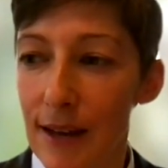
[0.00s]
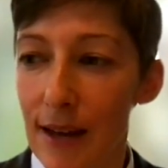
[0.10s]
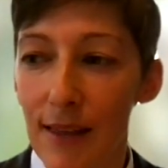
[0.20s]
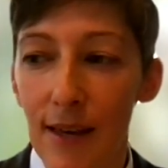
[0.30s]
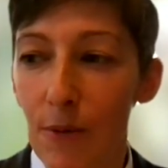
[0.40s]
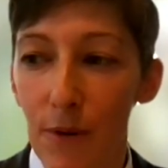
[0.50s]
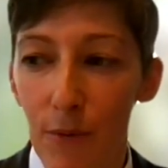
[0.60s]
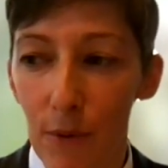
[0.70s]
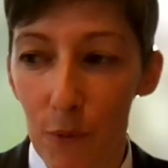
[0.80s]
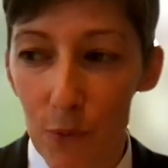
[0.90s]
I think it would
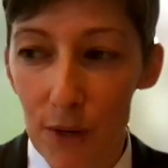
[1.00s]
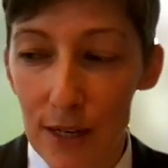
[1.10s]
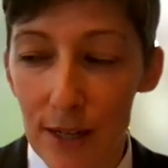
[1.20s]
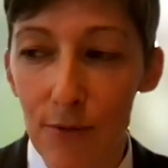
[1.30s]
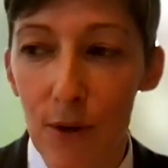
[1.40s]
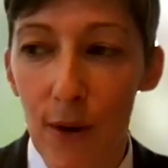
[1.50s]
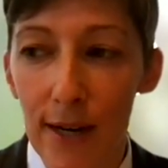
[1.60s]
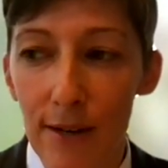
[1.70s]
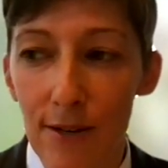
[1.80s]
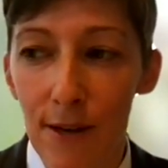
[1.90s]
it does
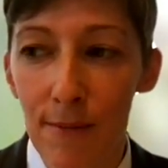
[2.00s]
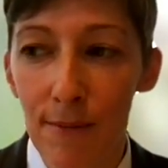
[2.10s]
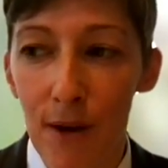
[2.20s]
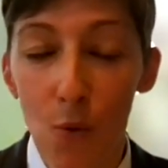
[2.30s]
require some